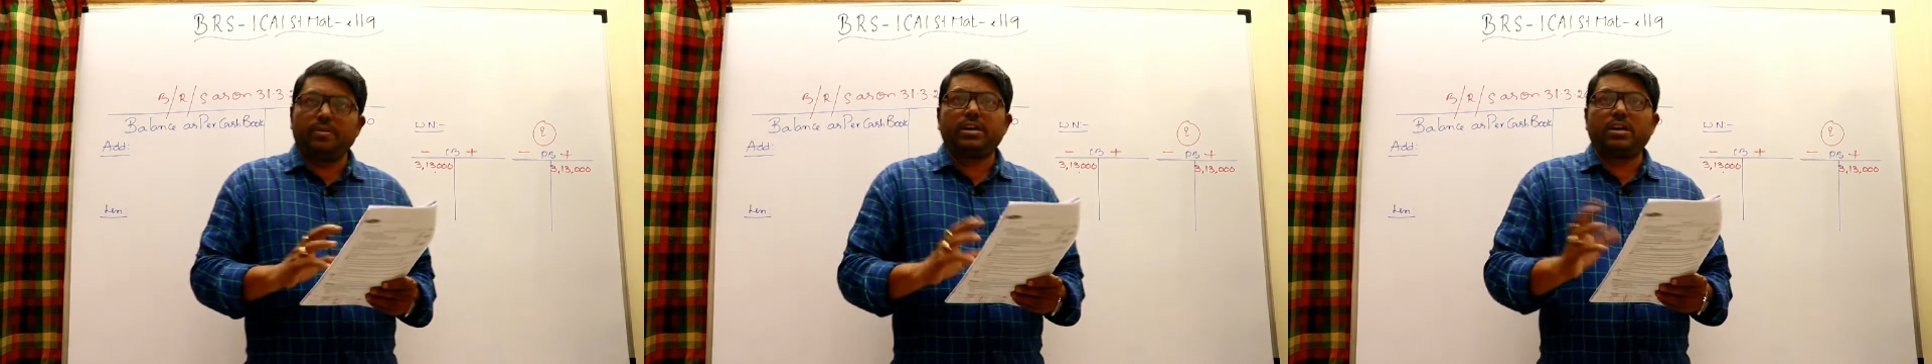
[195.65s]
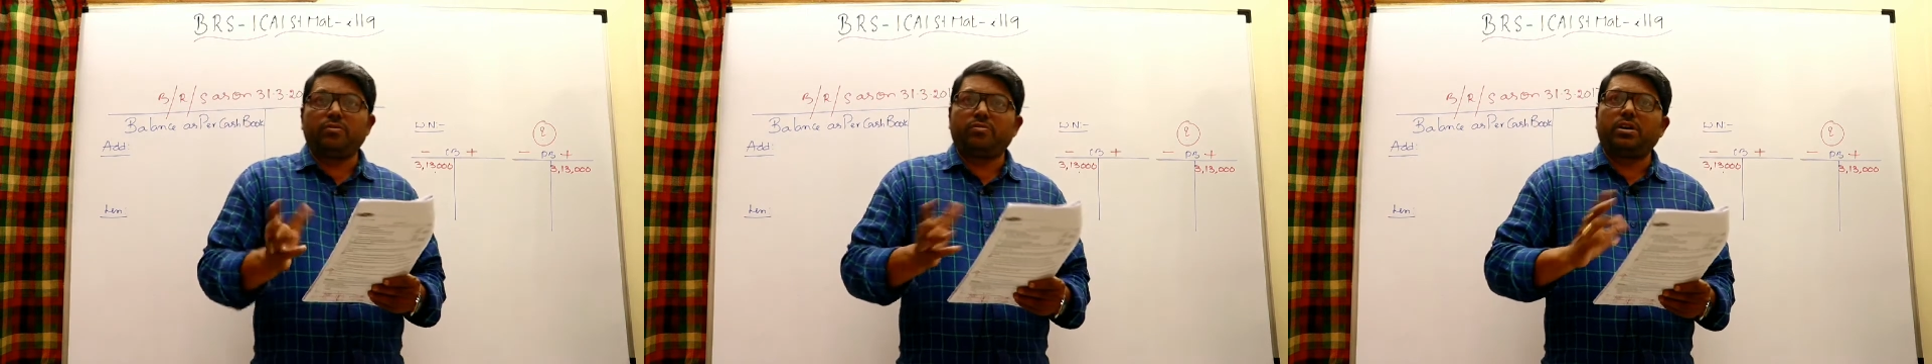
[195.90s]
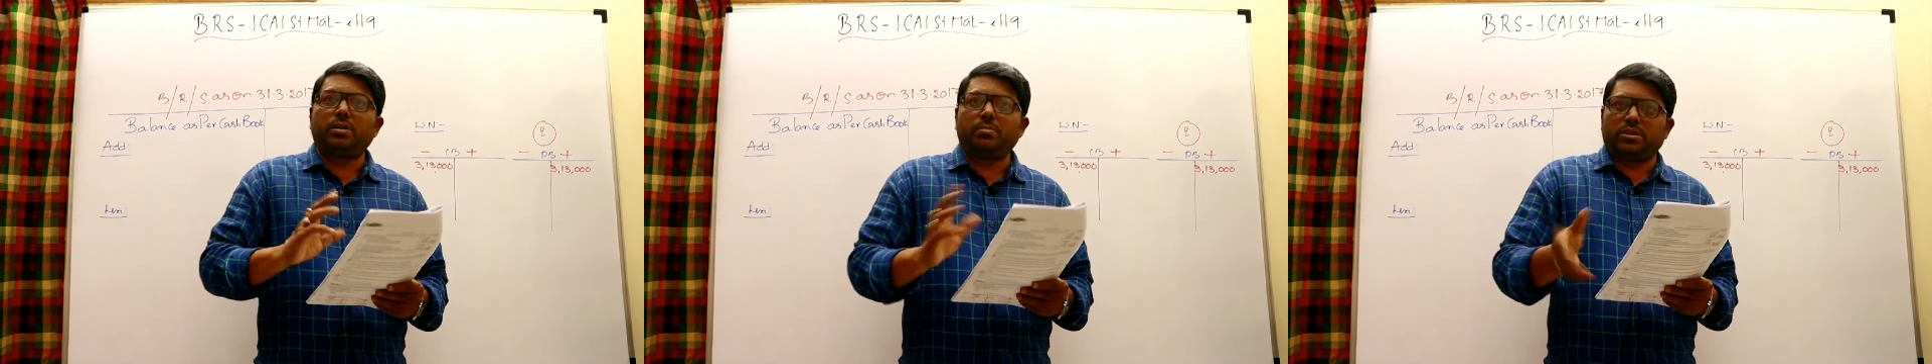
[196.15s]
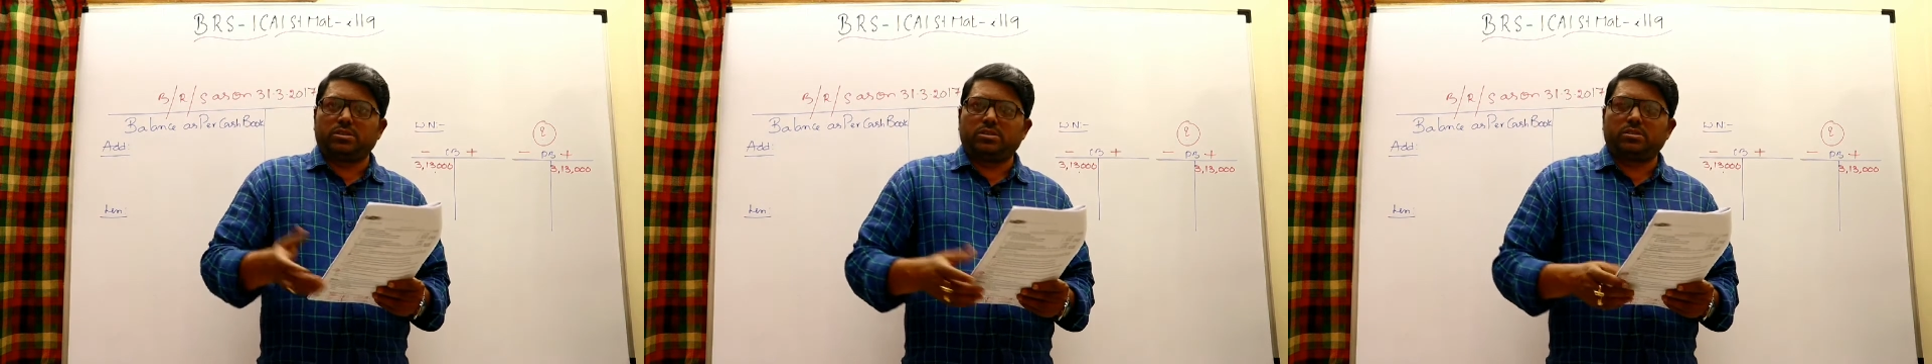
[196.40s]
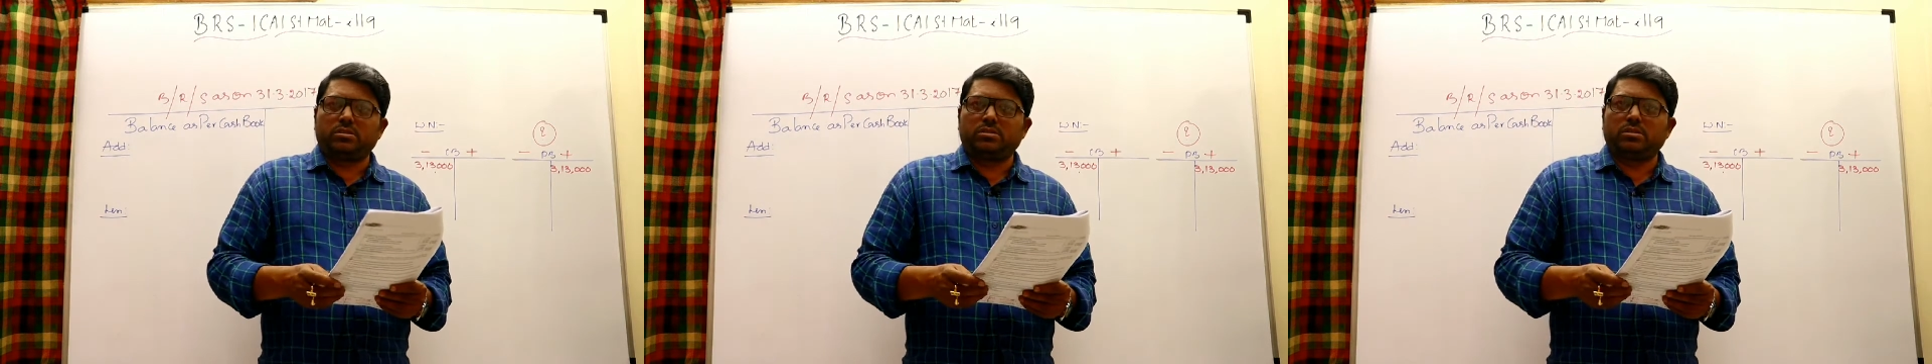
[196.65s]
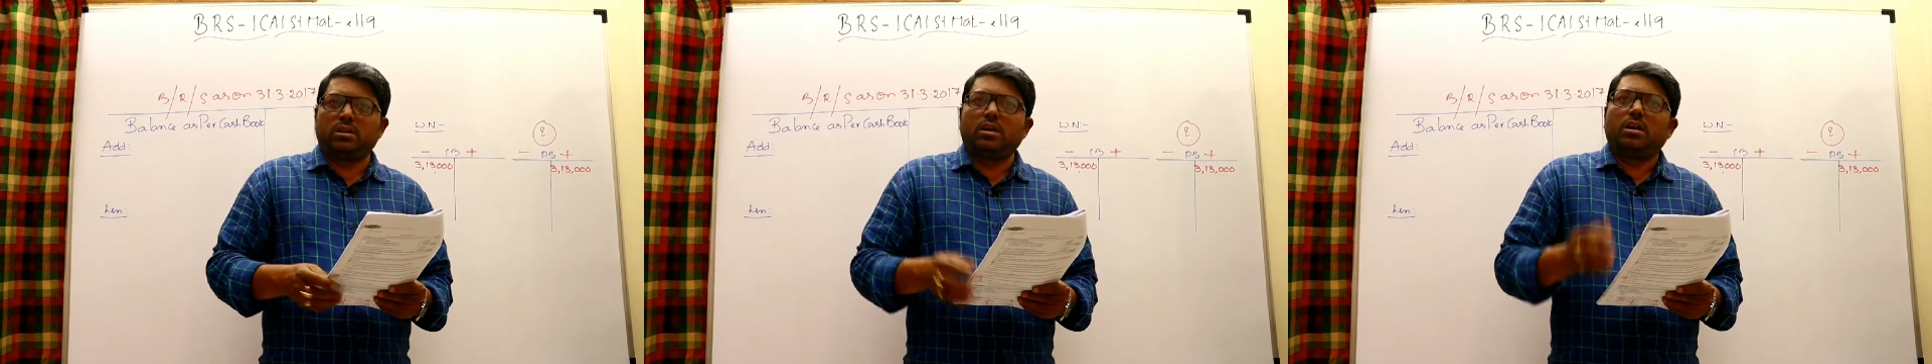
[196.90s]
This is quite simple
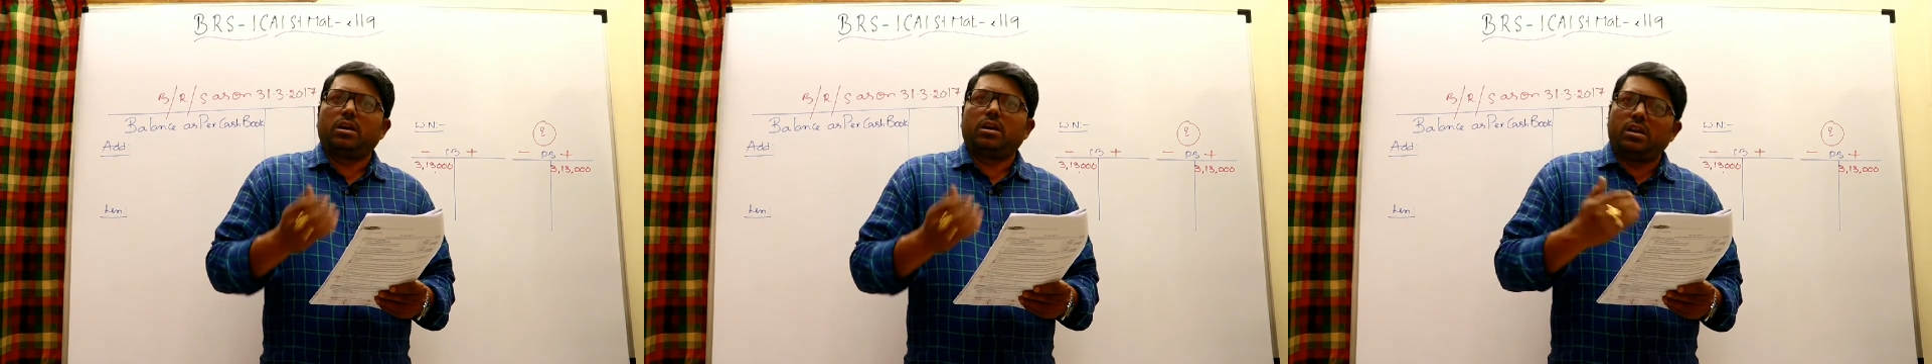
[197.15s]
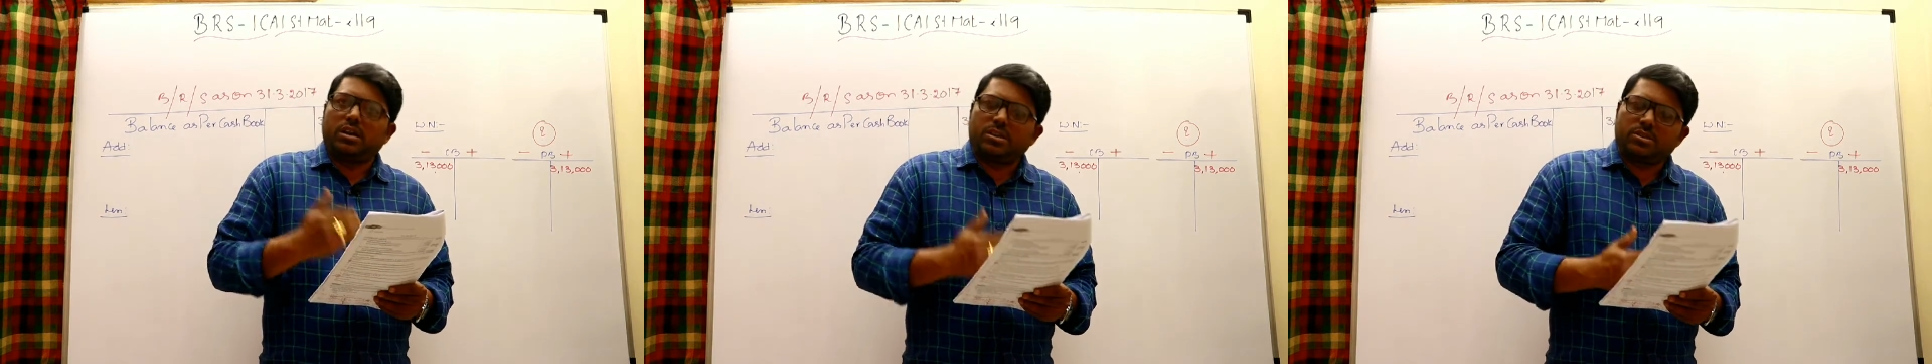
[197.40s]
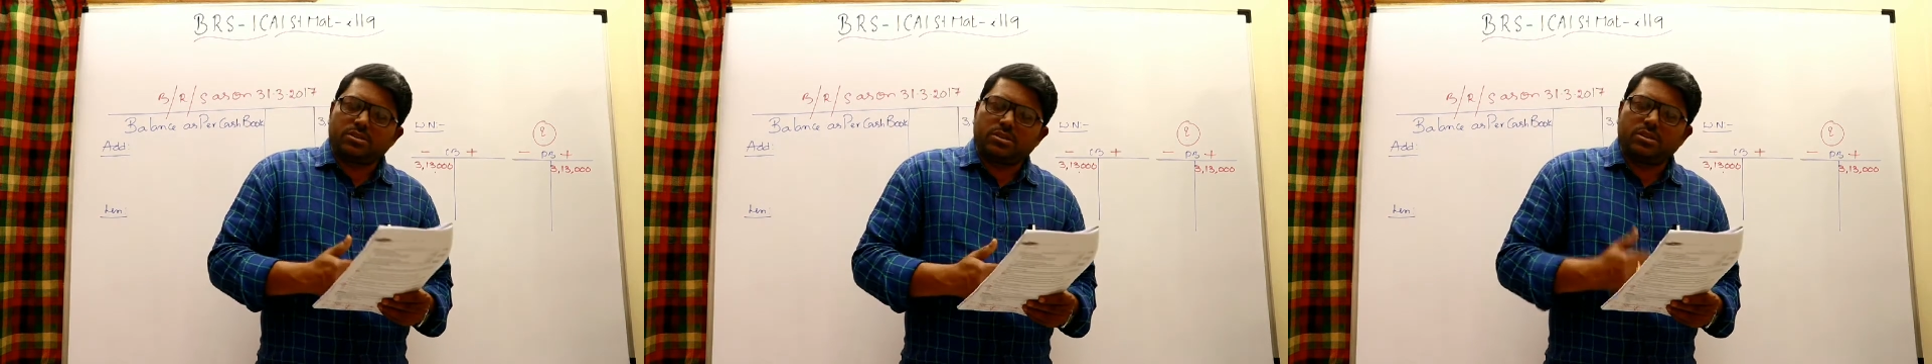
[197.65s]
than when